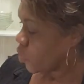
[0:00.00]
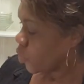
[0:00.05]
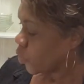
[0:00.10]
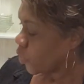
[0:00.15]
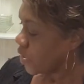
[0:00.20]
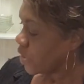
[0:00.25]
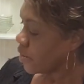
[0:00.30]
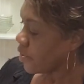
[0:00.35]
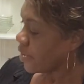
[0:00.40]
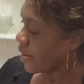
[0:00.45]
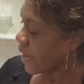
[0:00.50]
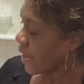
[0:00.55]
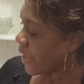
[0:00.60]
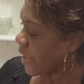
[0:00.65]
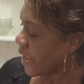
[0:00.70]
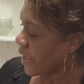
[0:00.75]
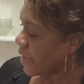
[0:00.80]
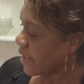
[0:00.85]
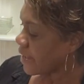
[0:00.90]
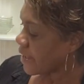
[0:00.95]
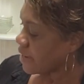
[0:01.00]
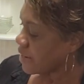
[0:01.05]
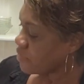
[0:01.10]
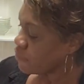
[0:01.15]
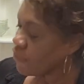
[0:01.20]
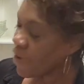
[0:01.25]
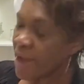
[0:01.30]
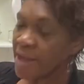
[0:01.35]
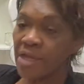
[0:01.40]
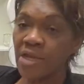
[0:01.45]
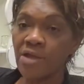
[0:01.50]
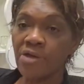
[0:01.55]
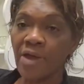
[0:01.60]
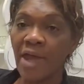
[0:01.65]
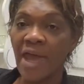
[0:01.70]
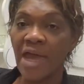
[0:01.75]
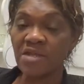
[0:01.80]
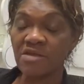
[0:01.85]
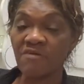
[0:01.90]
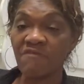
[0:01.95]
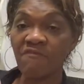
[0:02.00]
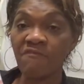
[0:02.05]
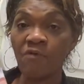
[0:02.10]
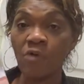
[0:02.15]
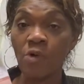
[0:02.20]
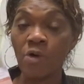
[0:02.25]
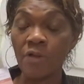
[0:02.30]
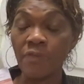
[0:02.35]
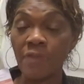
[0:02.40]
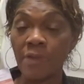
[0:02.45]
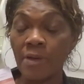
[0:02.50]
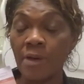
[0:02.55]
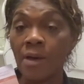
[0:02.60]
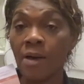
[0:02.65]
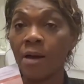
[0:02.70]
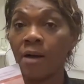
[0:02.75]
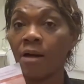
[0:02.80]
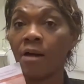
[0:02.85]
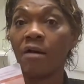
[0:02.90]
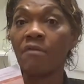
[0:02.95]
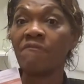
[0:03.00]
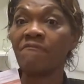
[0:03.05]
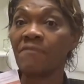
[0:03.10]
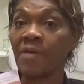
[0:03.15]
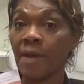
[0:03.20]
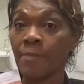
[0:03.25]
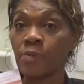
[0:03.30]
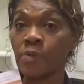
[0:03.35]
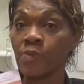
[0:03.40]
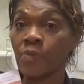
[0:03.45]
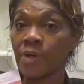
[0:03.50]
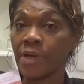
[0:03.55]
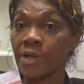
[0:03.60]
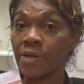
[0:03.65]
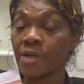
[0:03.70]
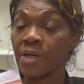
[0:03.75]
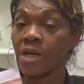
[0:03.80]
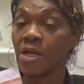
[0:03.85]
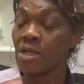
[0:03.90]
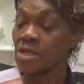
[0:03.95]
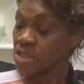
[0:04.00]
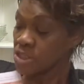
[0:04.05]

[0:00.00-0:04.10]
we are right here at the 4th of February.